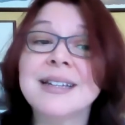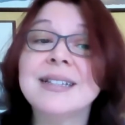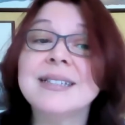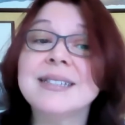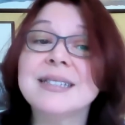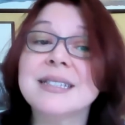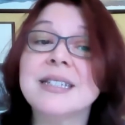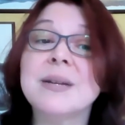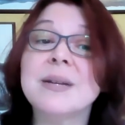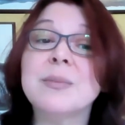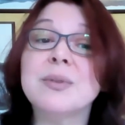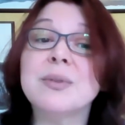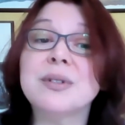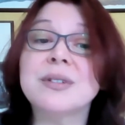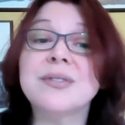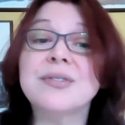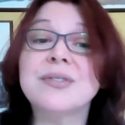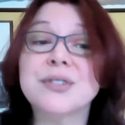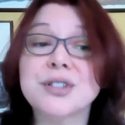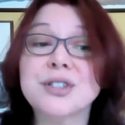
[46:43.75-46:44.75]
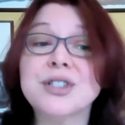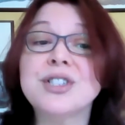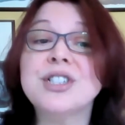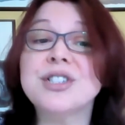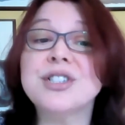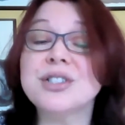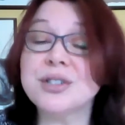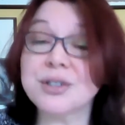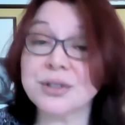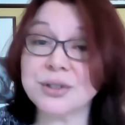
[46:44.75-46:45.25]
It's the number of
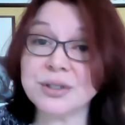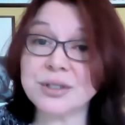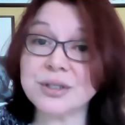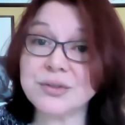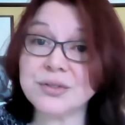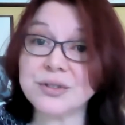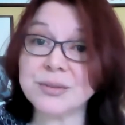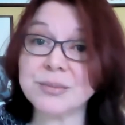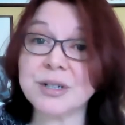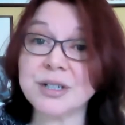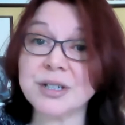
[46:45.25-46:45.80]
first-year students from